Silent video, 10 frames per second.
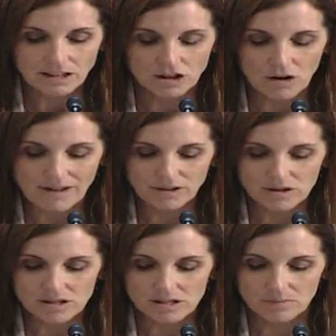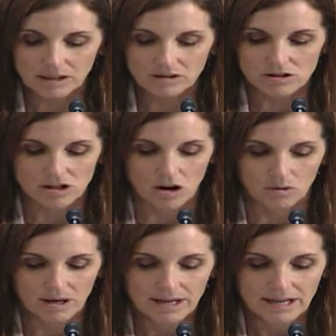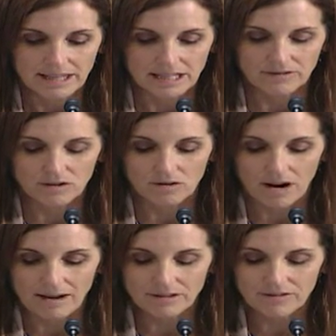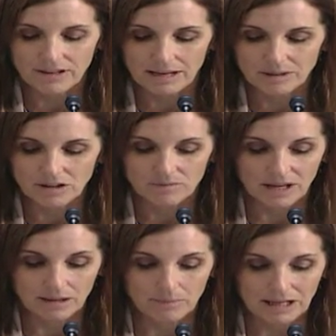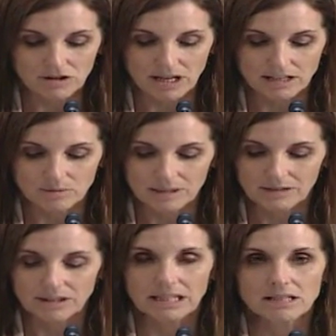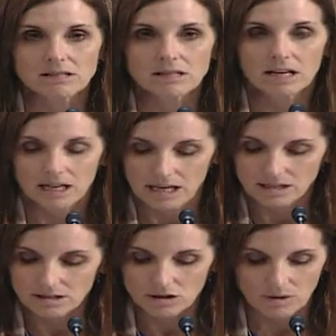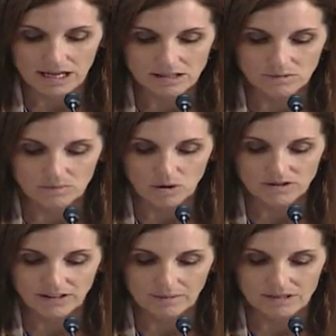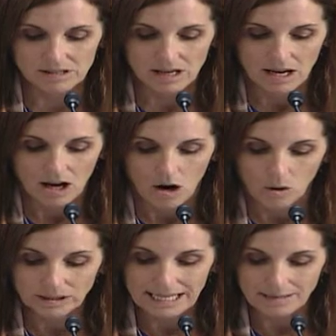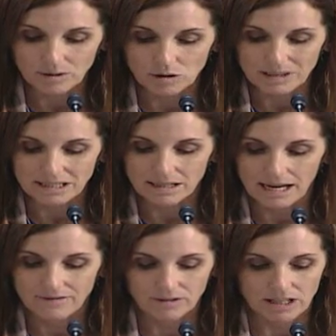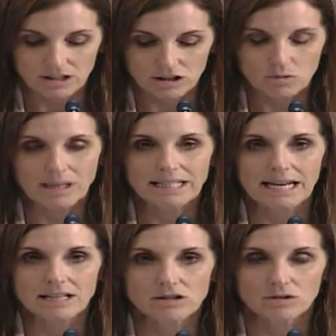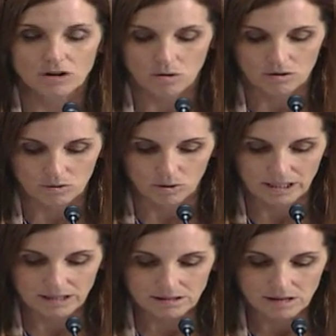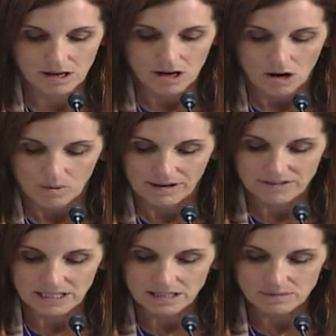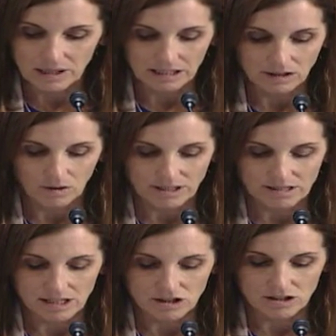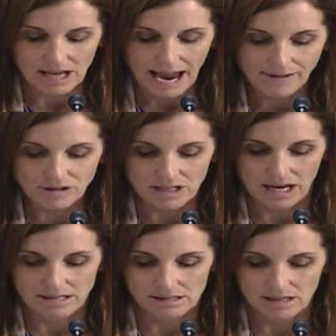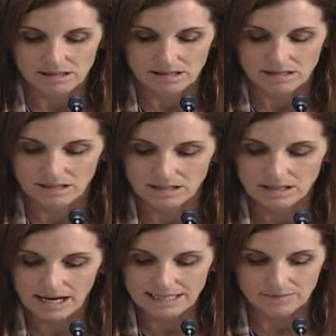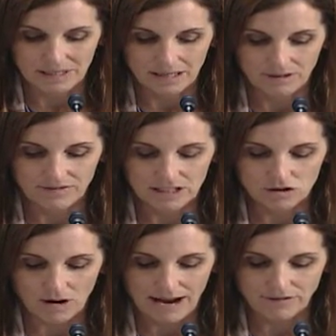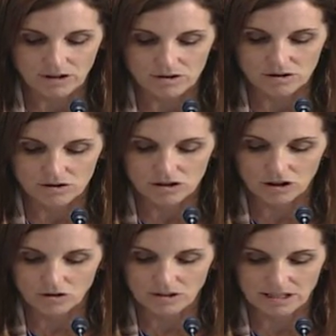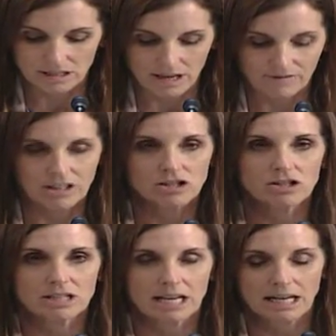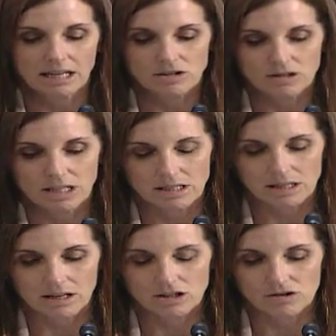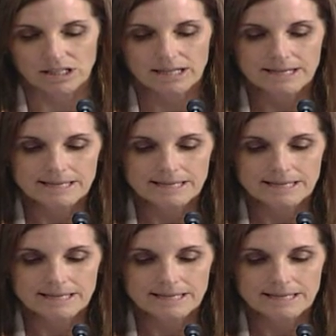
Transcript: The traffickers and smugglers know that if you arrive with a family, you've got a better chance of being released into the U.S., with most families only able to be detained for less than 20 days due to court rulings. We have seen smuggling organizations advertise this as an enticement, and we have seen traffickers use children as leverage to gain entry into the country.